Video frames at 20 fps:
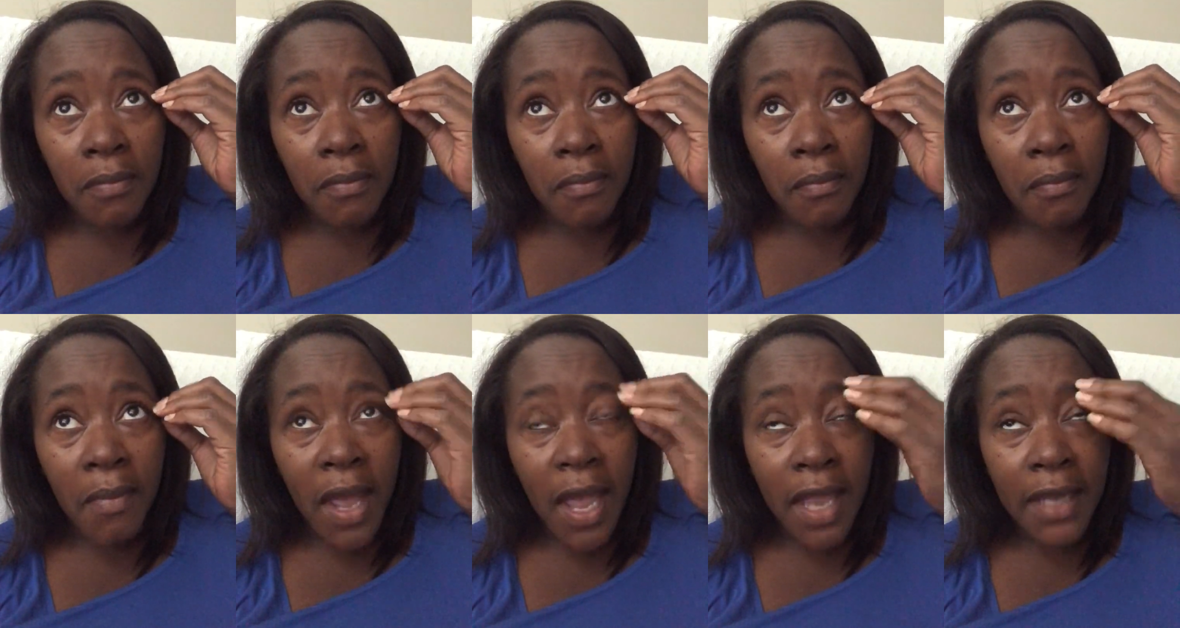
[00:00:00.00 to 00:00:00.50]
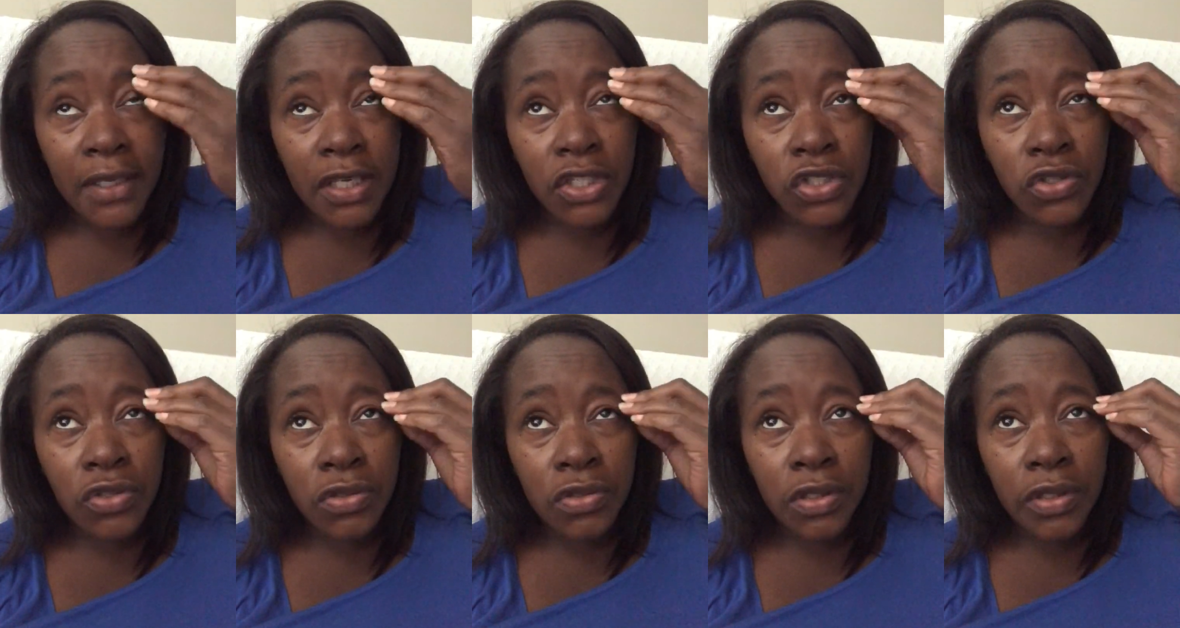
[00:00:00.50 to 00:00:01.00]

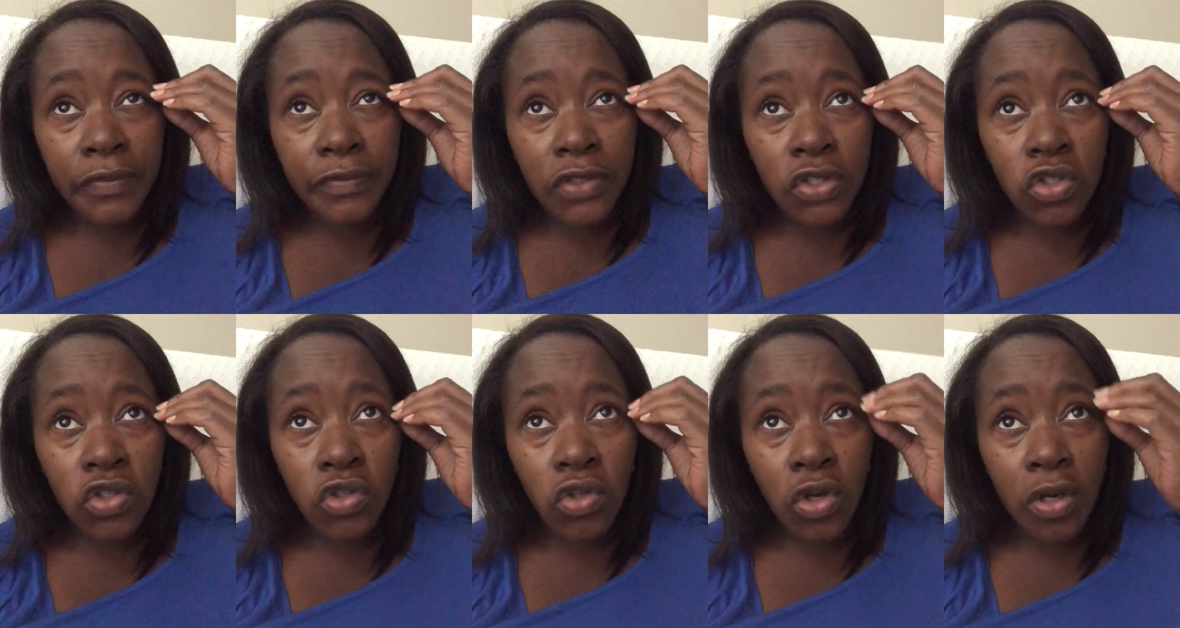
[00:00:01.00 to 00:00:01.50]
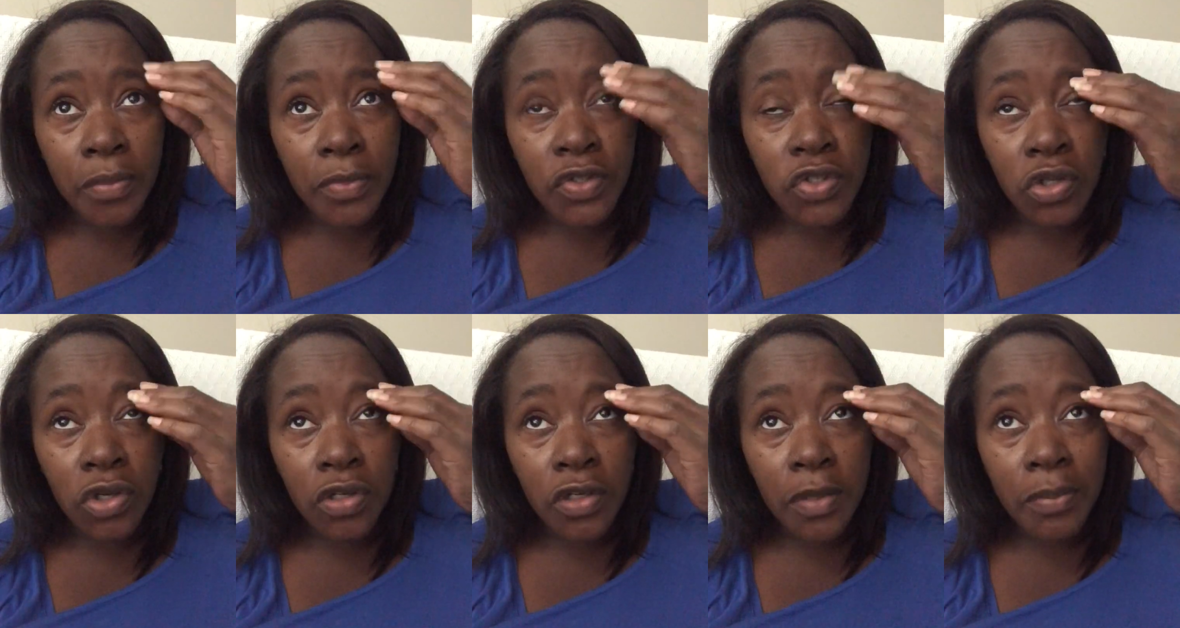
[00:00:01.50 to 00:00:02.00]
magnitude of the storm
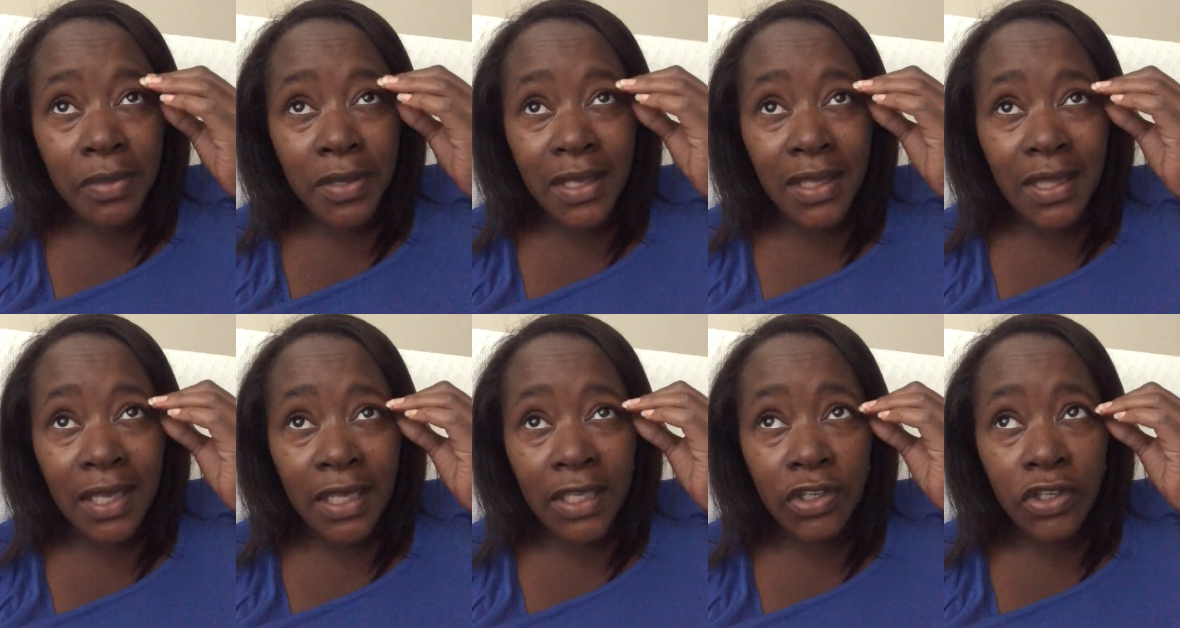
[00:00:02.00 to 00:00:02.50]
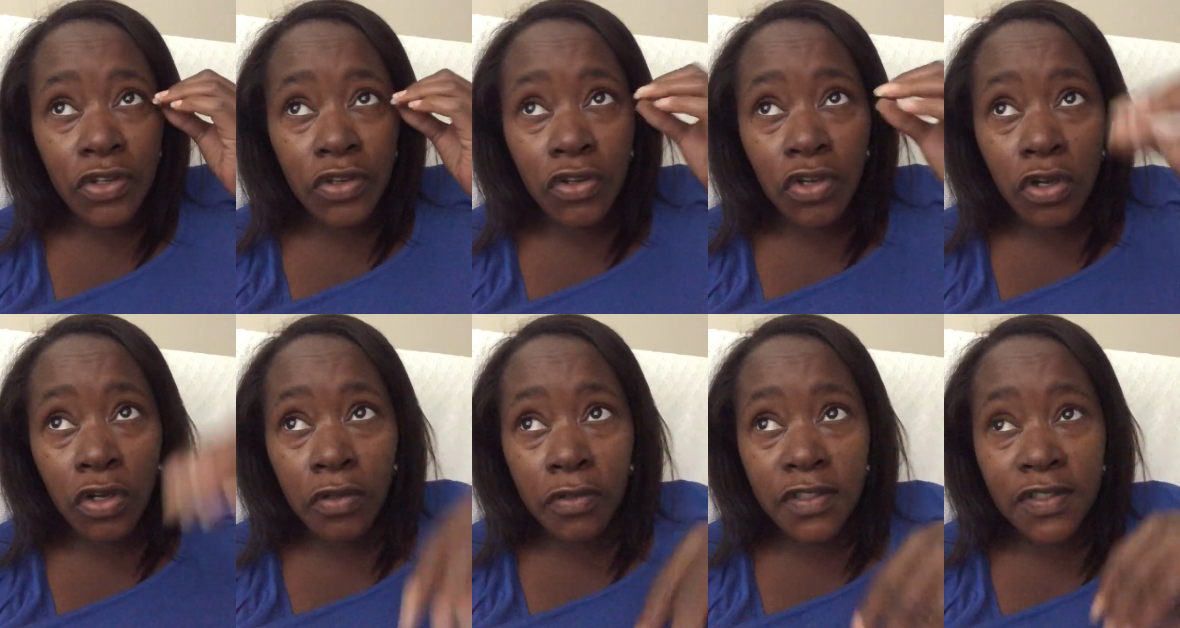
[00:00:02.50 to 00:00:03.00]
is going to be like
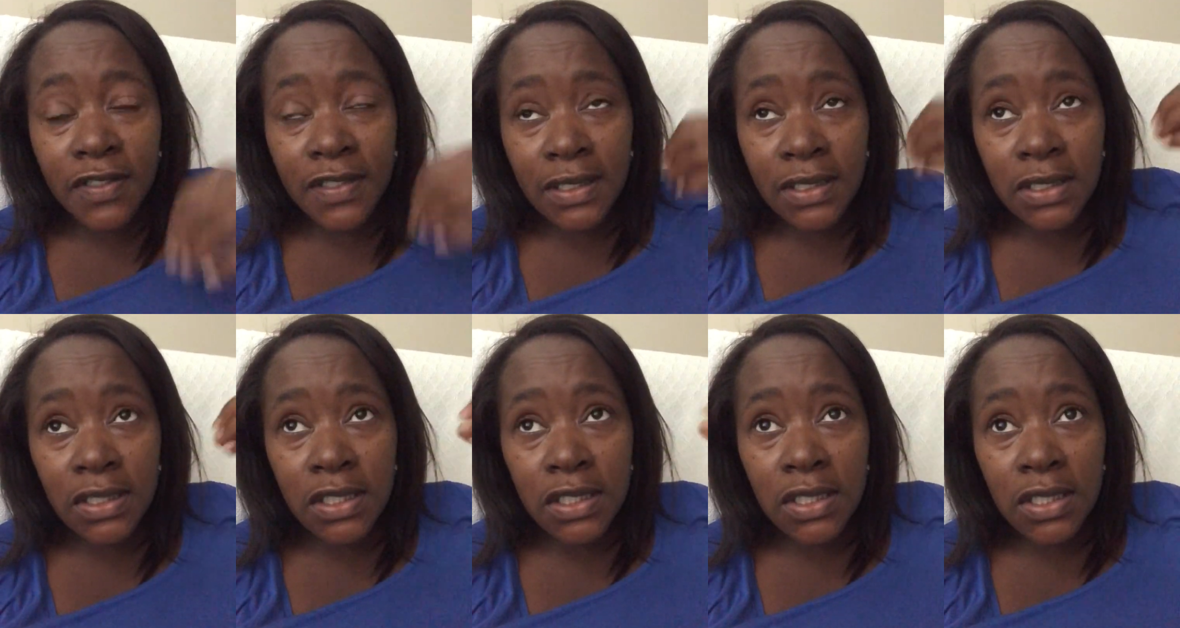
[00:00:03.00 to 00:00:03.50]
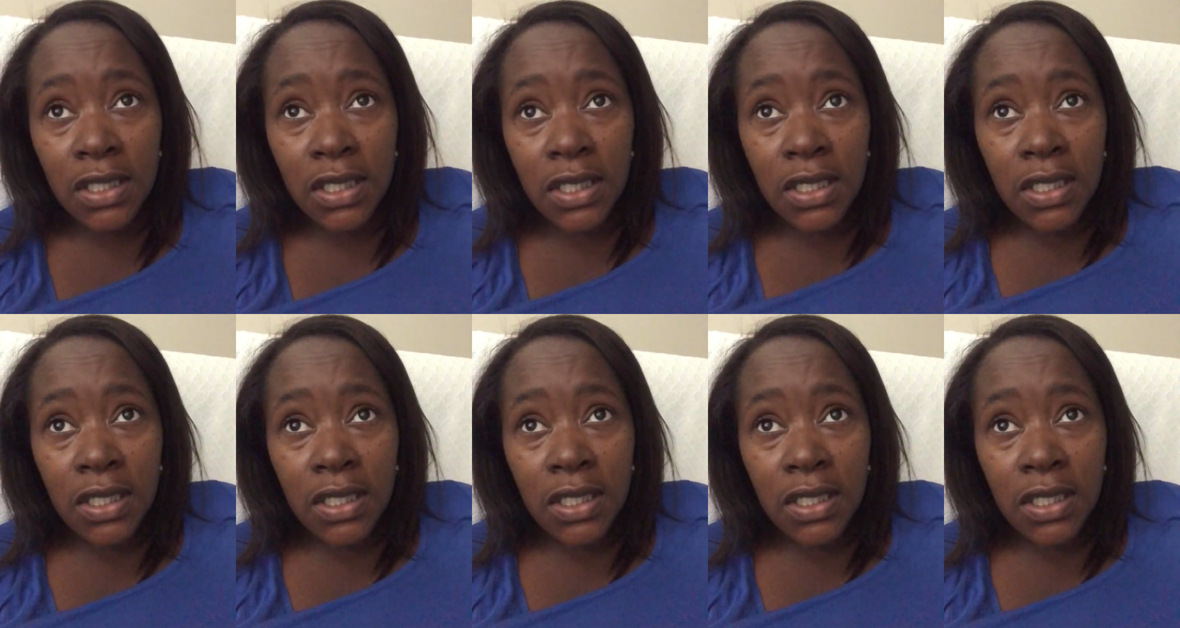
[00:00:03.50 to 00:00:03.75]
Hugo since